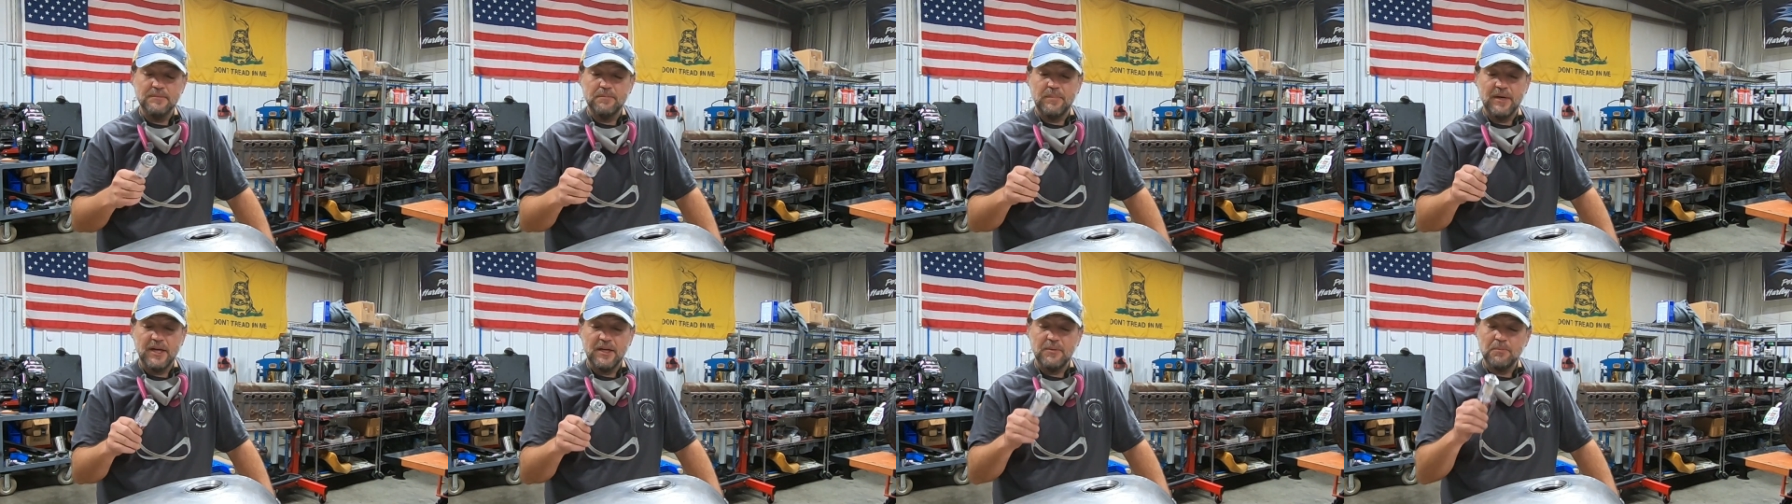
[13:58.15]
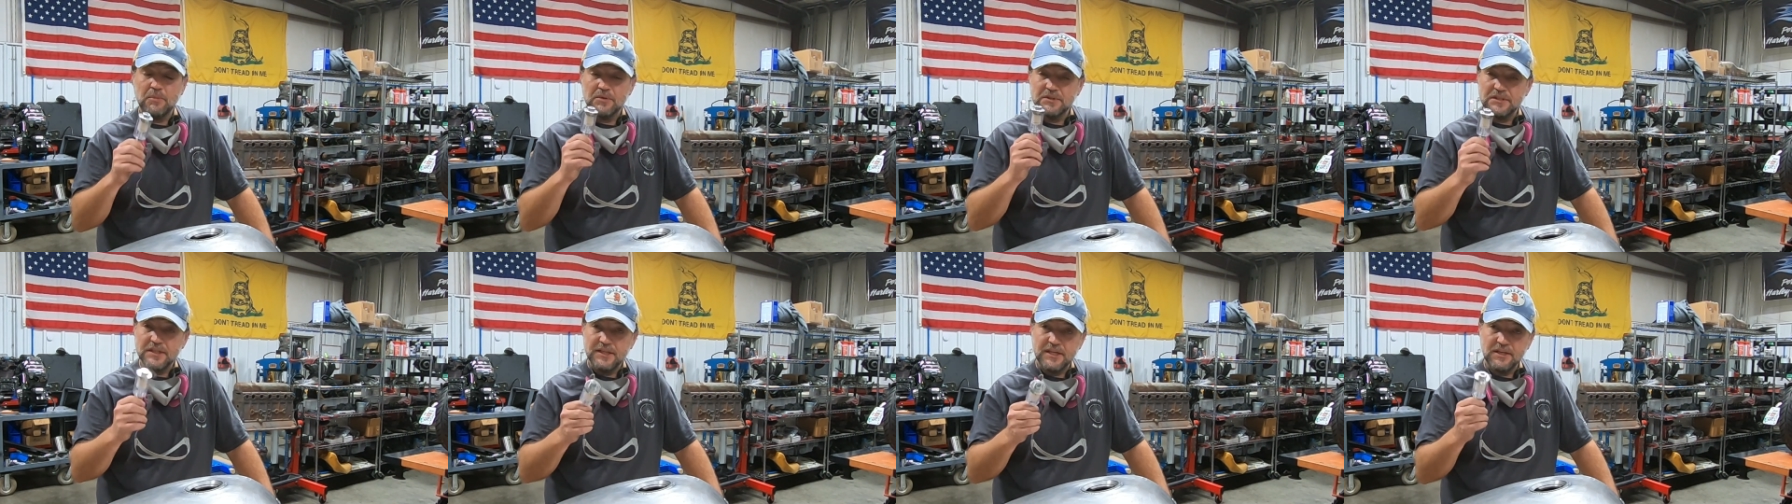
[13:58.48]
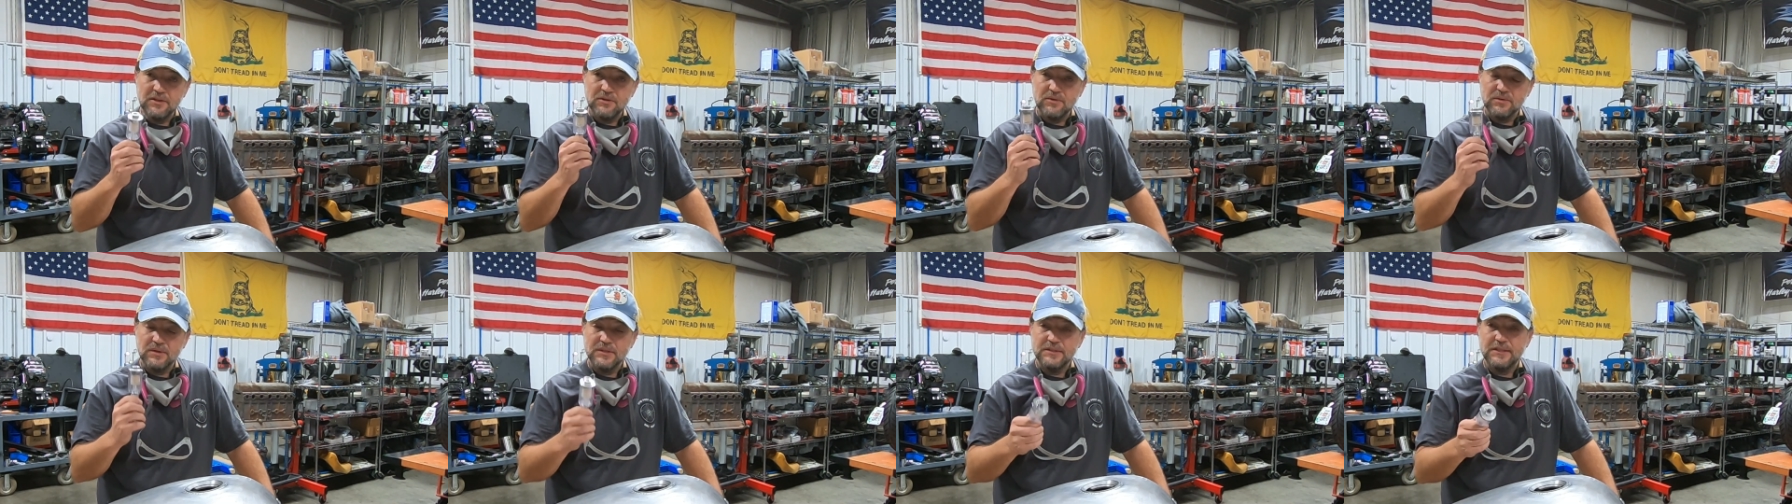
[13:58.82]
pay
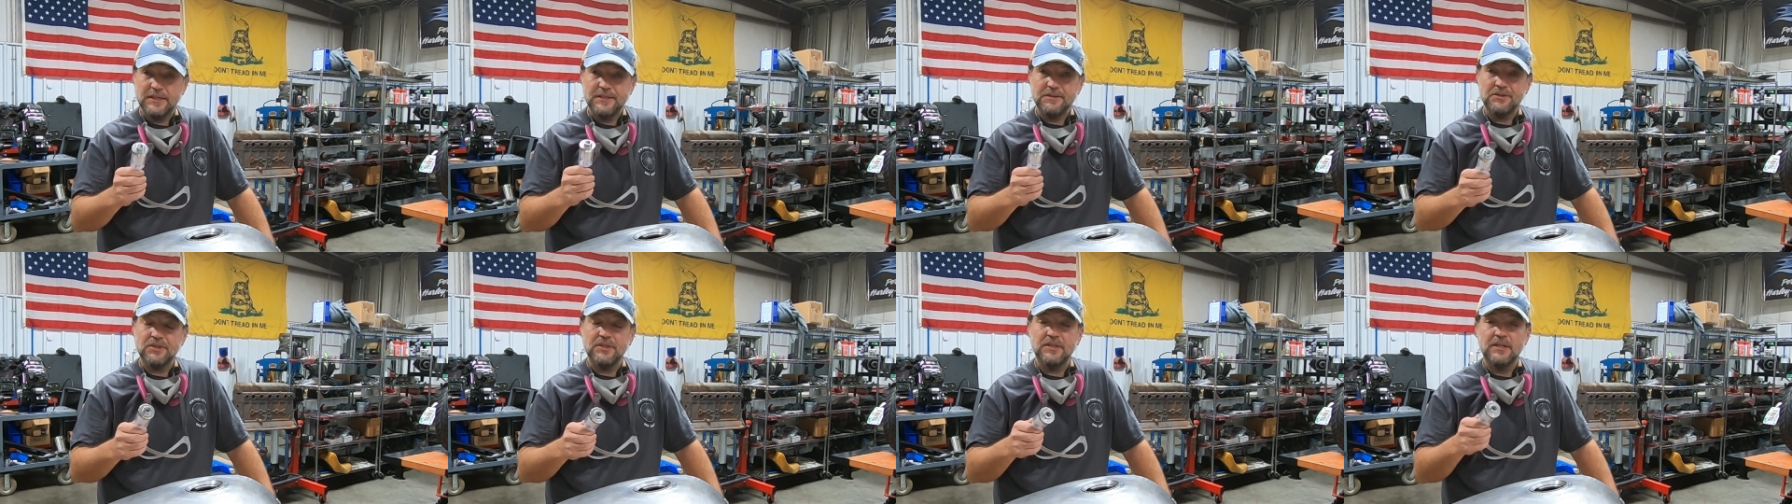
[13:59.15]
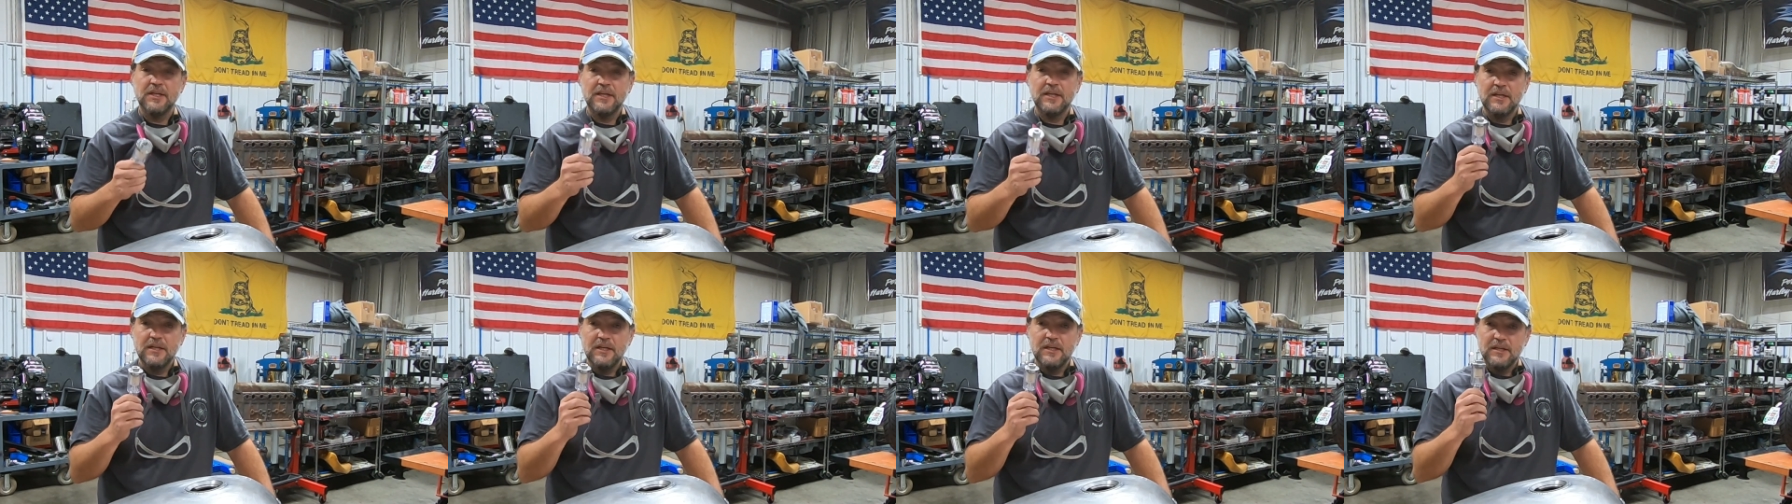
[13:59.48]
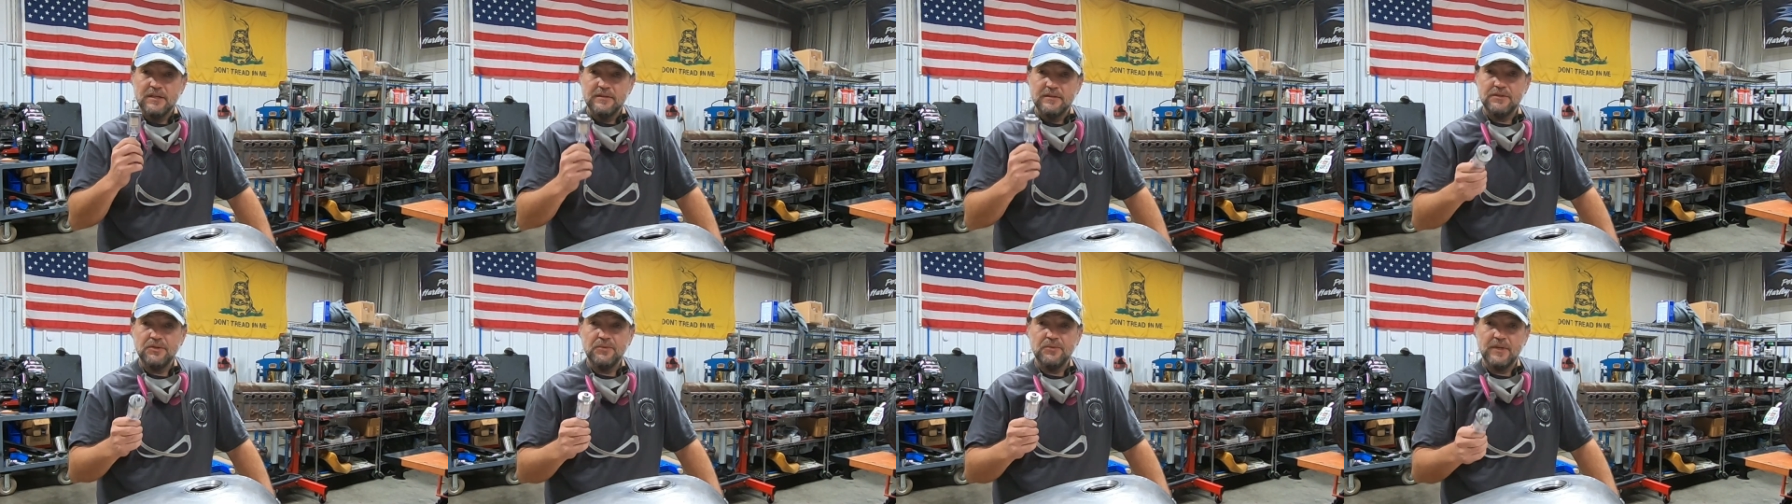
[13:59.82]
particular attention
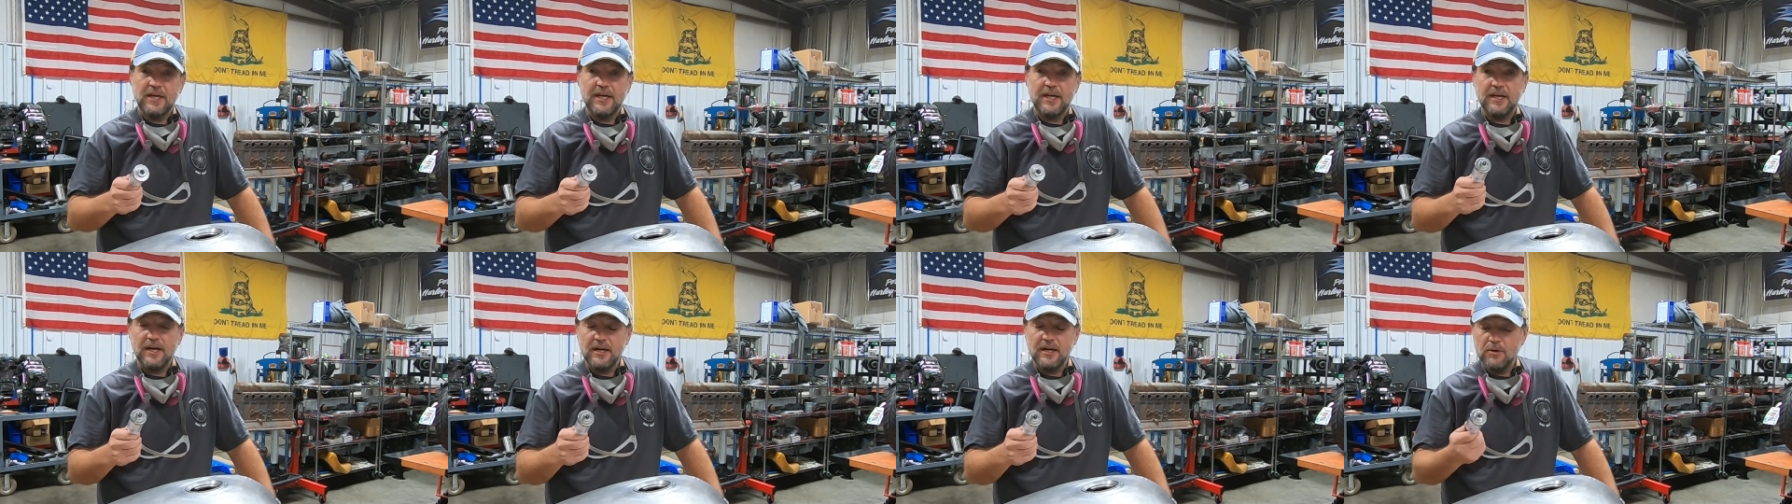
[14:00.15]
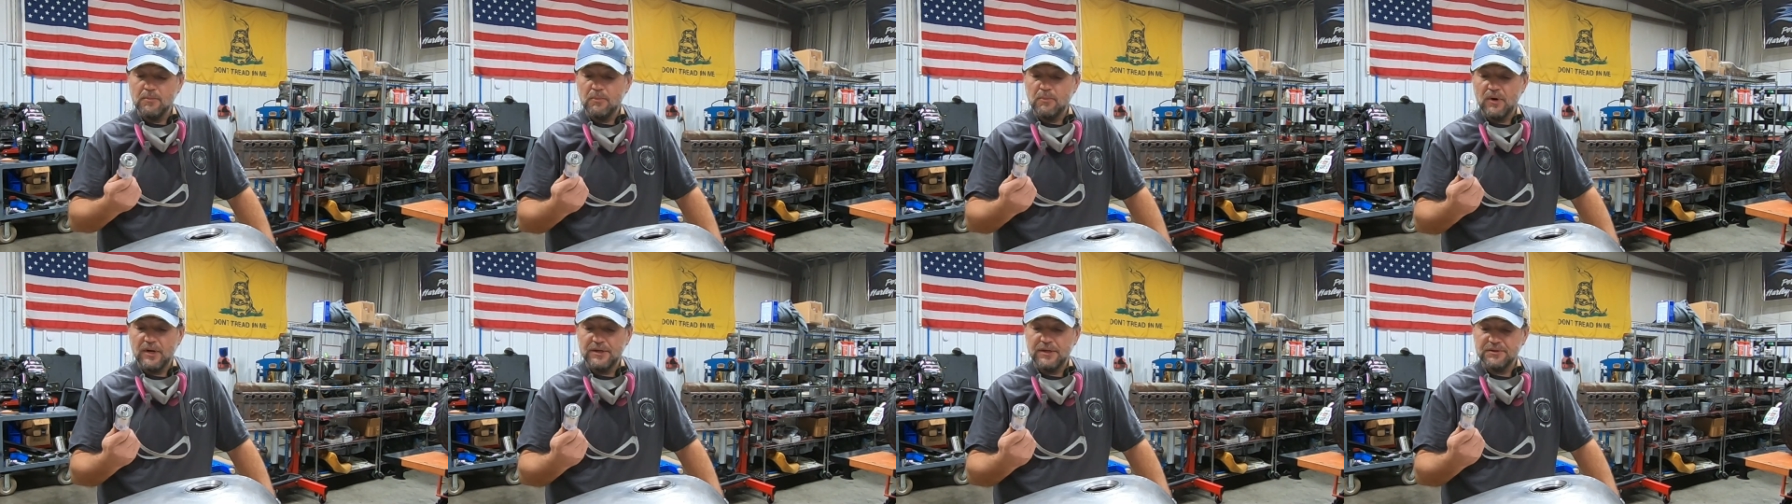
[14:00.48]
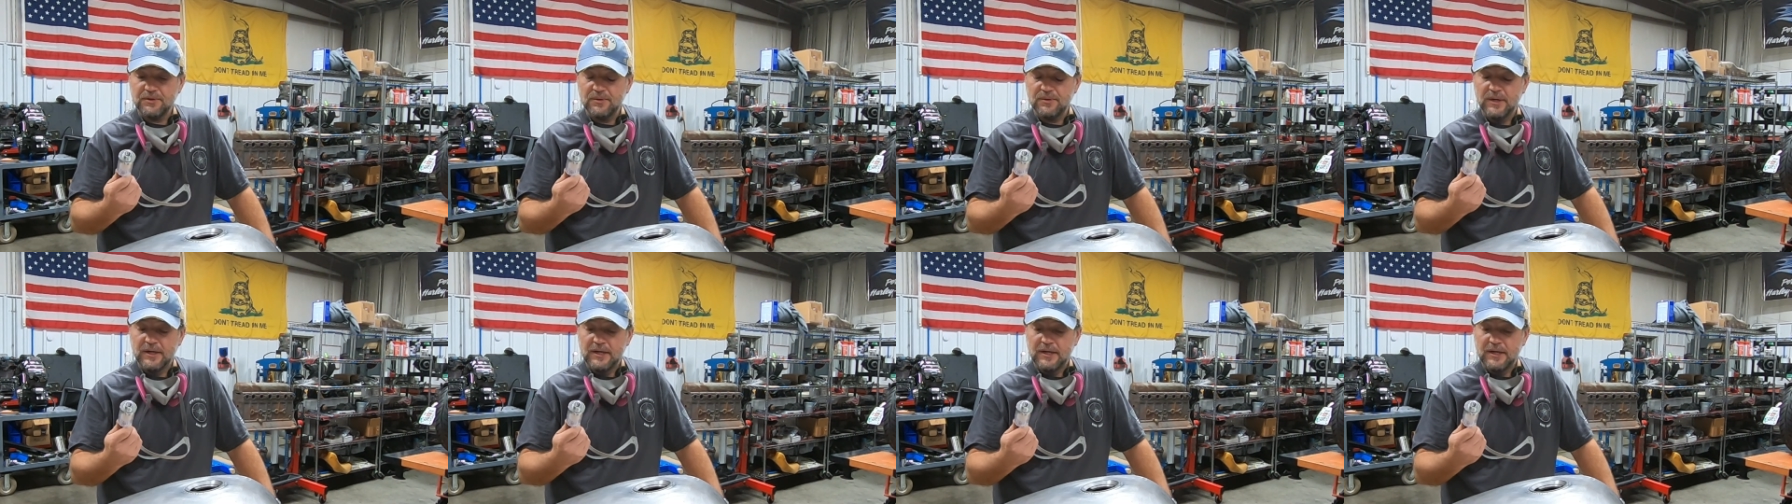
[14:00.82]
to that air pressure